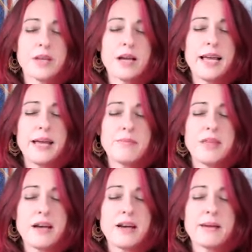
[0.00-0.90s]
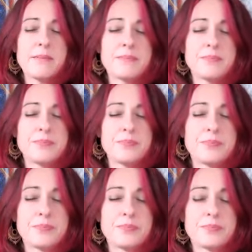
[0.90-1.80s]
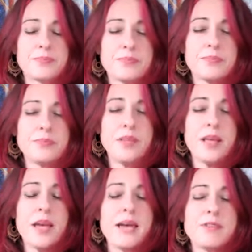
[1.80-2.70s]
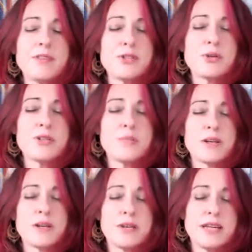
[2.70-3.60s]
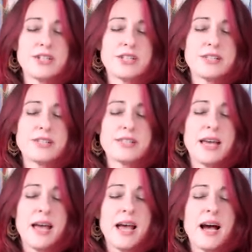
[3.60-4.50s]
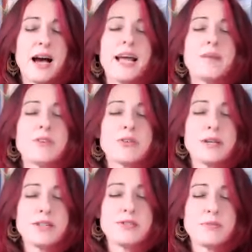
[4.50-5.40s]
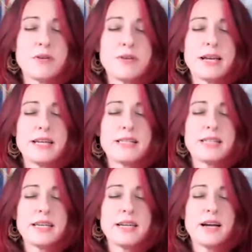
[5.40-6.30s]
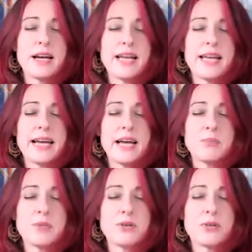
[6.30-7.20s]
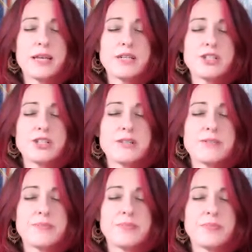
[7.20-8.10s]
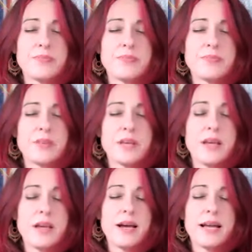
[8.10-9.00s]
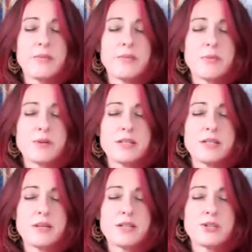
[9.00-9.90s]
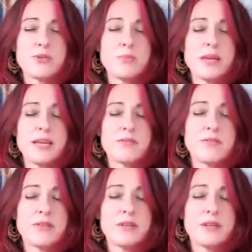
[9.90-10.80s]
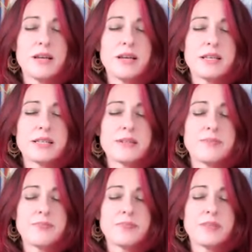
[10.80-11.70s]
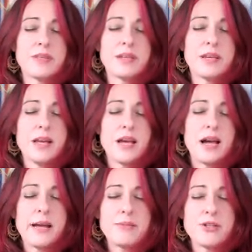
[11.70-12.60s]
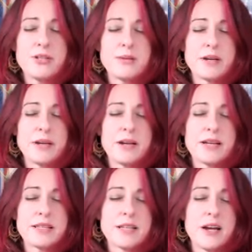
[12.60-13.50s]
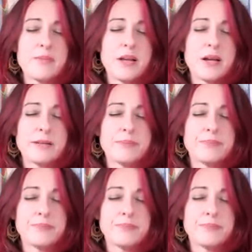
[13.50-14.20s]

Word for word: I am that I am. I am the source of my creations. I am the creator of my reality. I am the creation. I am a multidimensional being of love and light. I am choosing my highest timeline.